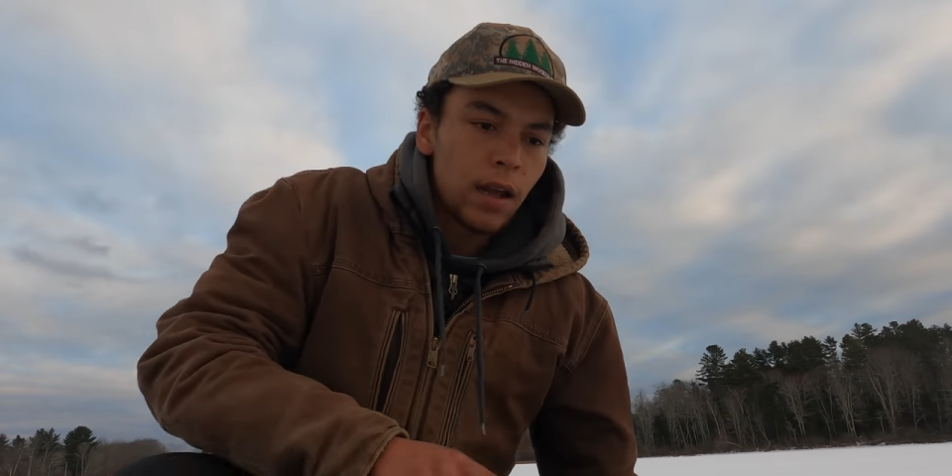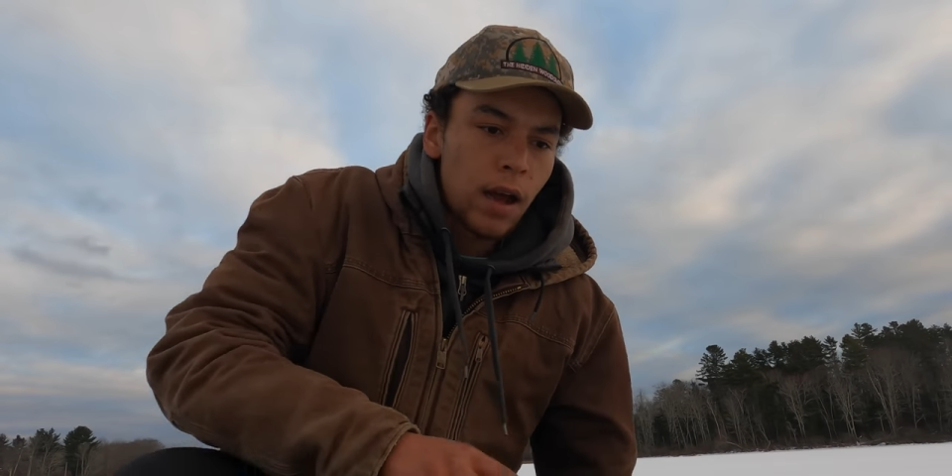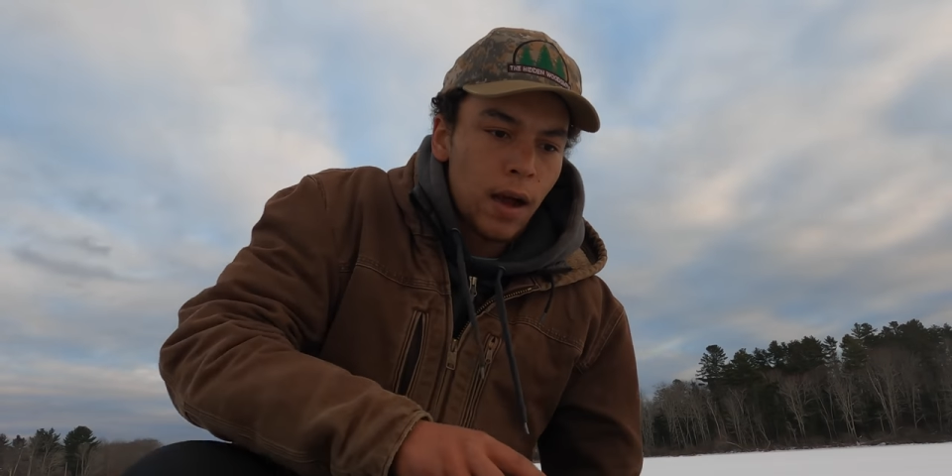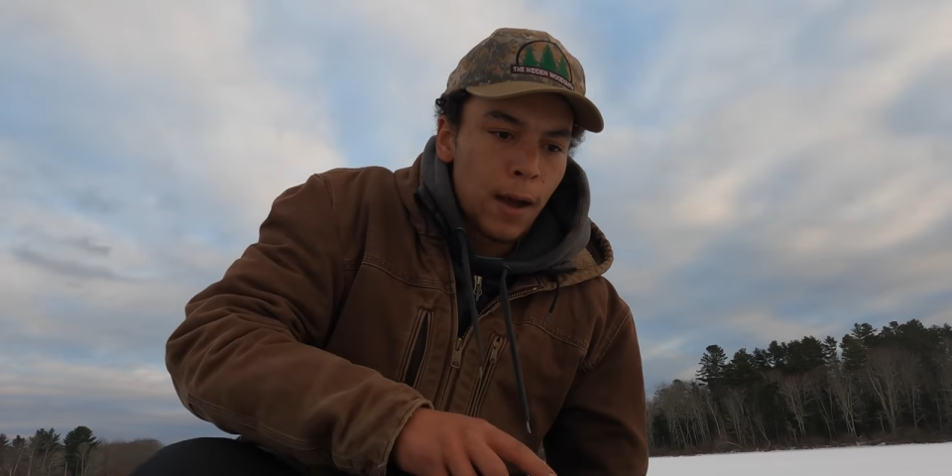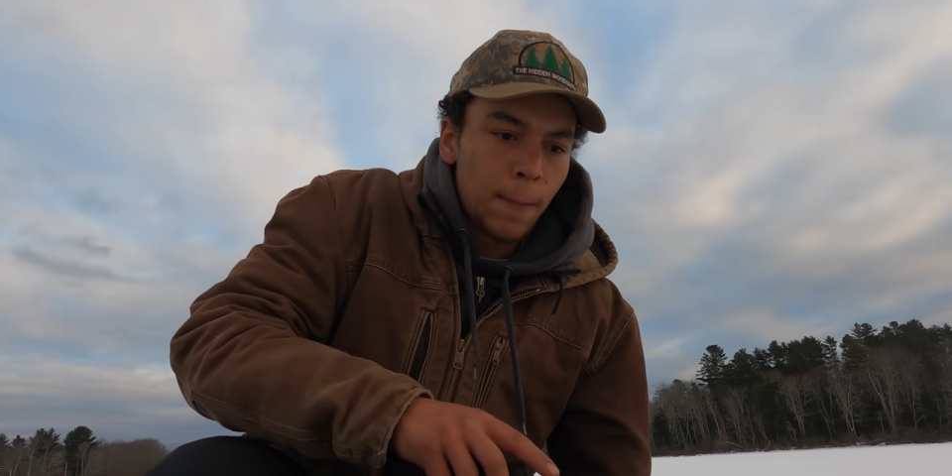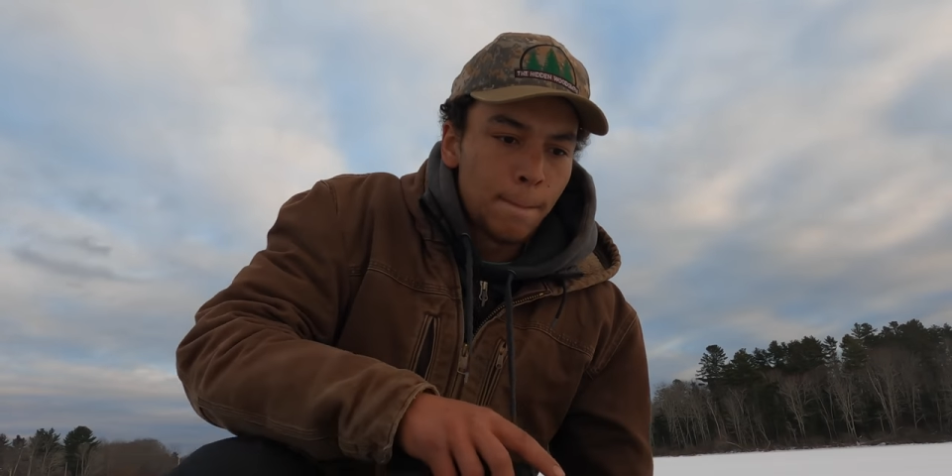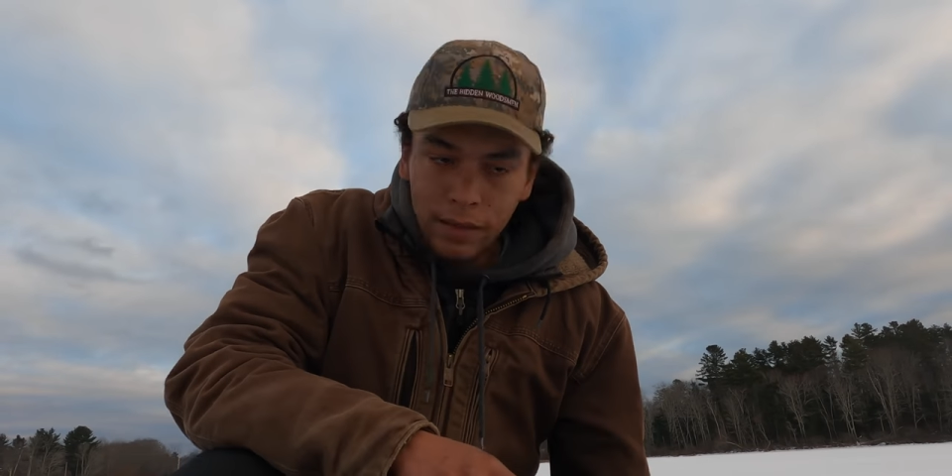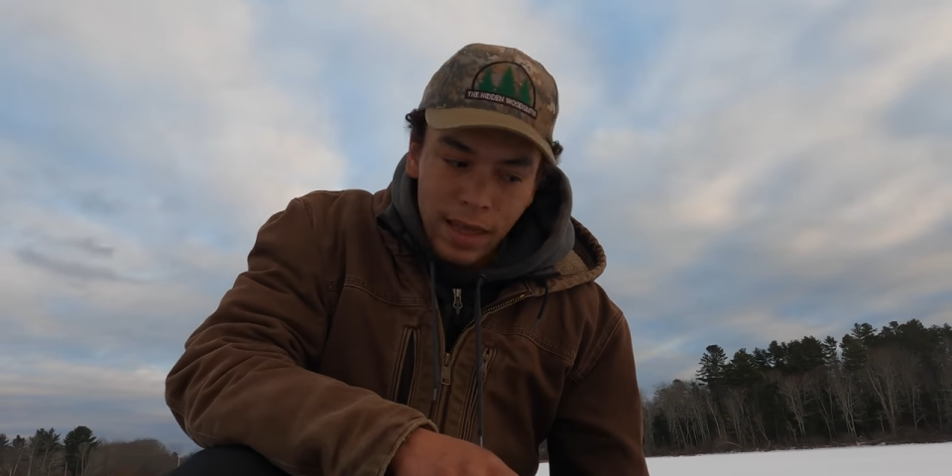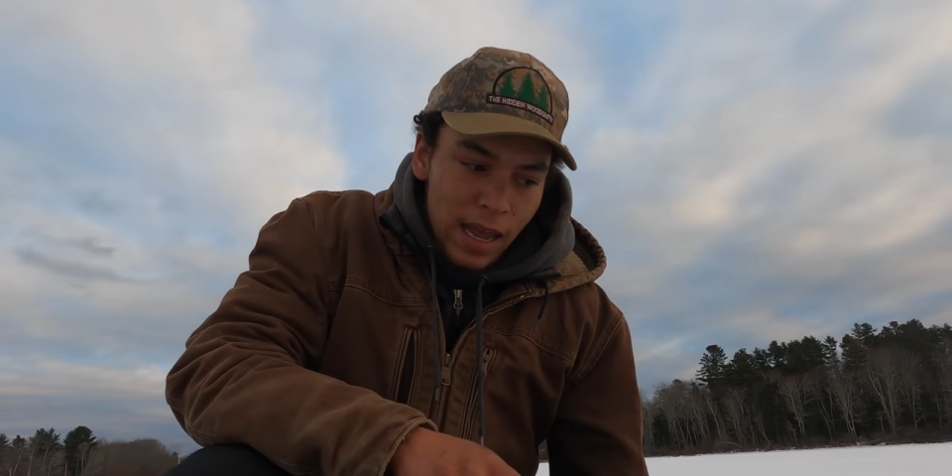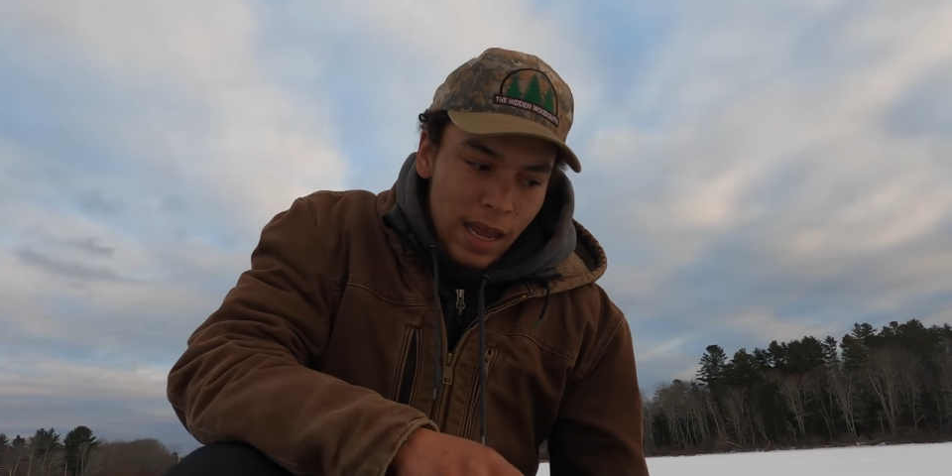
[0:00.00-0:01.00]
um,
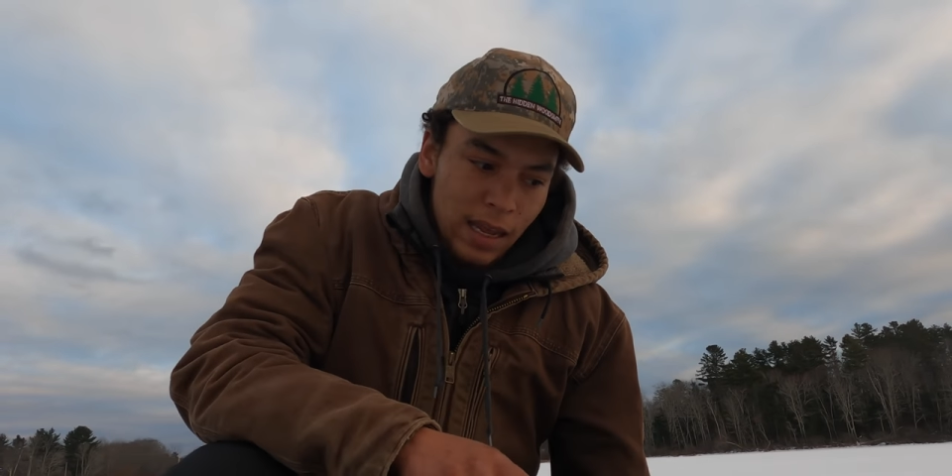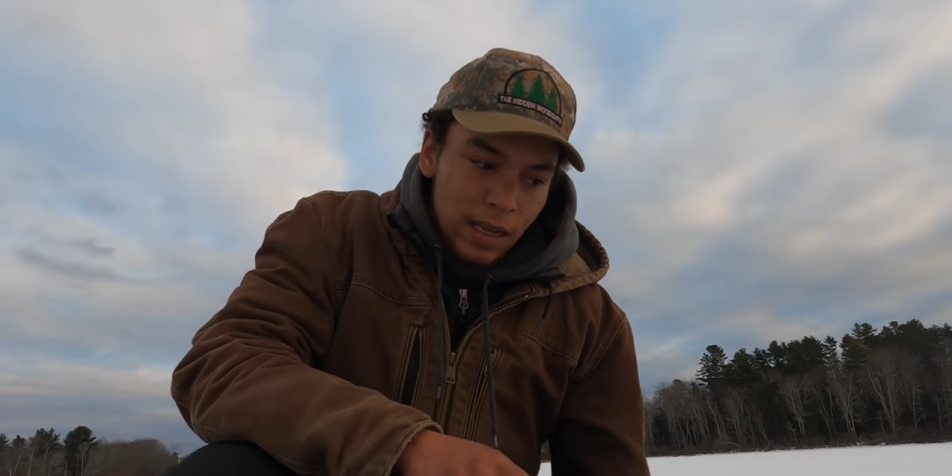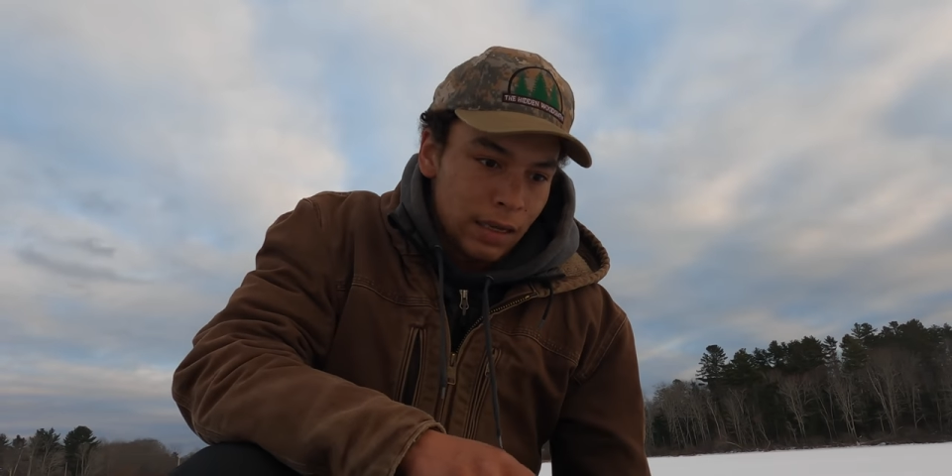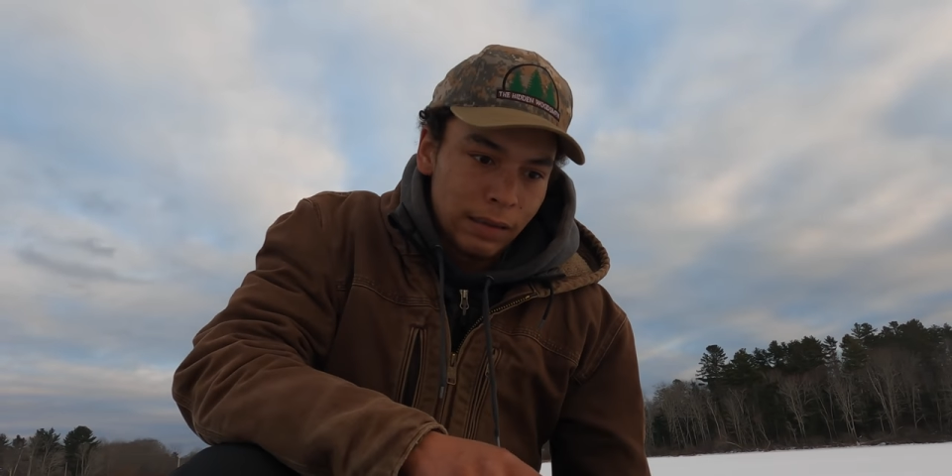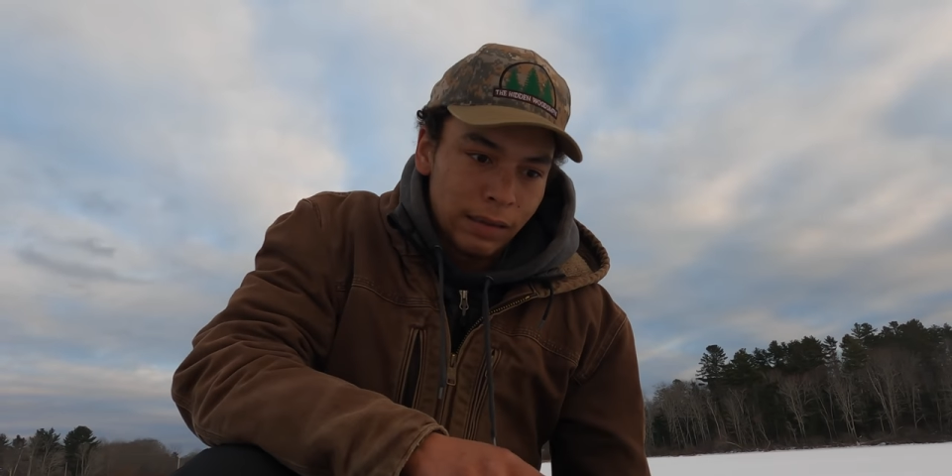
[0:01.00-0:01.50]
they...